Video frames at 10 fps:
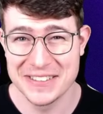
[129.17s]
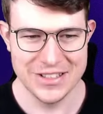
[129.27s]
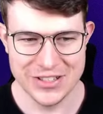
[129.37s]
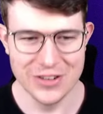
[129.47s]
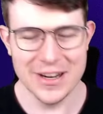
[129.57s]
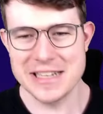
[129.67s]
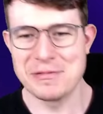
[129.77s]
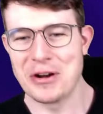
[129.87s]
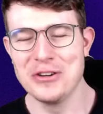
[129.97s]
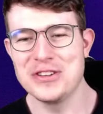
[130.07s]
So guys, we
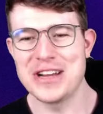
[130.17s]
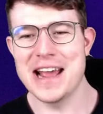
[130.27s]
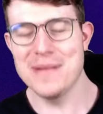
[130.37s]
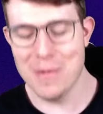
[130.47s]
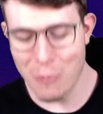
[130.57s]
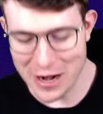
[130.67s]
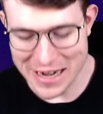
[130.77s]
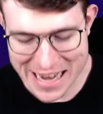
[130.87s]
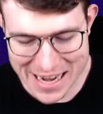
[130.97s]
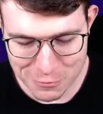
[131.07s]
go to game number one
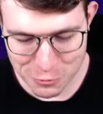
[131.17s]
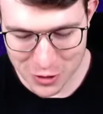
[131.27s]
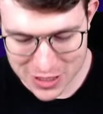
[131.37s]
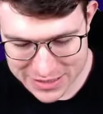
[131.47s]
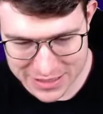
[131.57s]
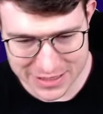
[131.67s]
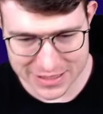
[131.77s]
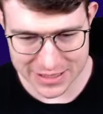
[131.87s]
here versus